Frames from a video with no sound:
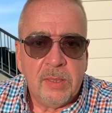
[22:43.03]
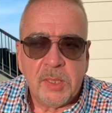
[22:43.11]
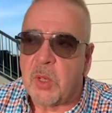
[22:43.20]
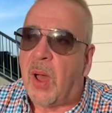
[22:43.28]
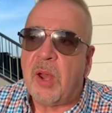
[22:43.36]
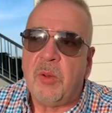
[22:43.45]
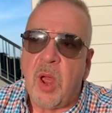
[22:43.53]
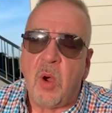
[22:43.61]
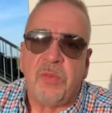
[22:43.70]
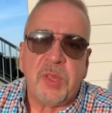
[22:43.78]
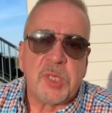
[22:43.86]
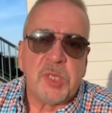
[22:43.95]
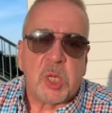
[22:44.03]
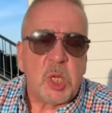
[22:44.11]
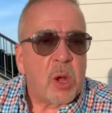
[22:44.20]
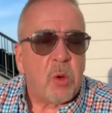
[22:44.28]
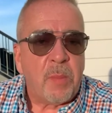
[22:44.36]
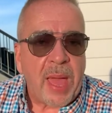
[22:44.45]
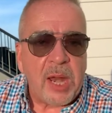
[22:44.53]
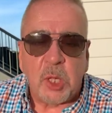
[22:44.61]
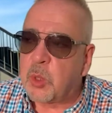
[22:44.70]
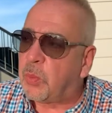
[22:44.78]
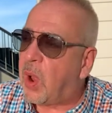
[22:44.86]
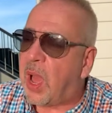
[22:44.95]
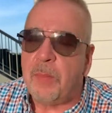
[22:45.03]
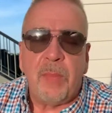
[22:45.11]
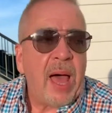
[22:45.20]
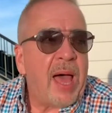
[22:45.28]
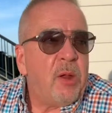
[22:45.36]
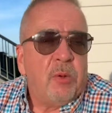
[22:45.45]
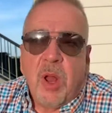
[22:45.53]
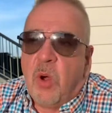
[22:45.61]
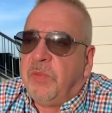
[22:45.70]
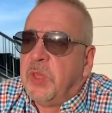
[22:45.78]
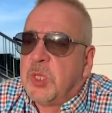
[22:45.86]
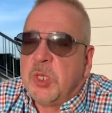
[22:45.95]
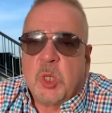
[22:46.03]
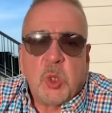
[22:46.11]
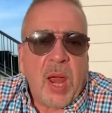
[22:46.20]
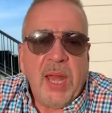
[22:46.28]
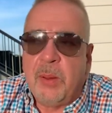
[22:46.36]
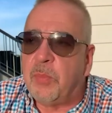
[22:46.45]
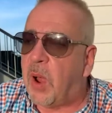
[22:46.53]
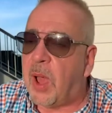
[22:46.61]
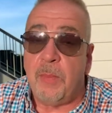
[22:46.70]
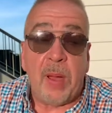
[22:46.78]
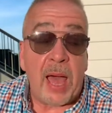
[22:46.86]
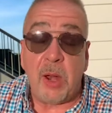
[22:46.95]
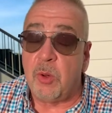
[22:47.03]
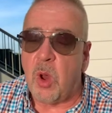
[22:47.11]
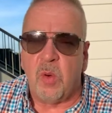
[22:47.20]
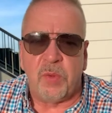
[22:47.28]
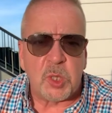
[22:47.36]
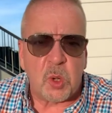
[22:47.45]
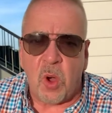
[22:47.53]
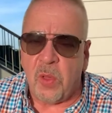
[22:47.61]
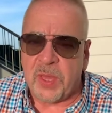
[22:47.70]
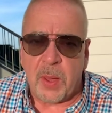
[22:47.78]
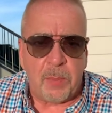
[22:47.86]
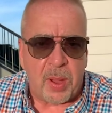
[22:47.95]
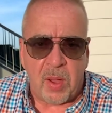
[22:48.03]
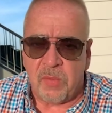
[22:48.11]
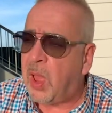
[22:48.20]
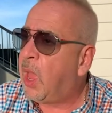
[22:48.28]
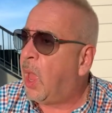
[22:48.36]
So I don't know if this is a general manager problem. I don't know if this is a training problem. I don't know if it's all the above.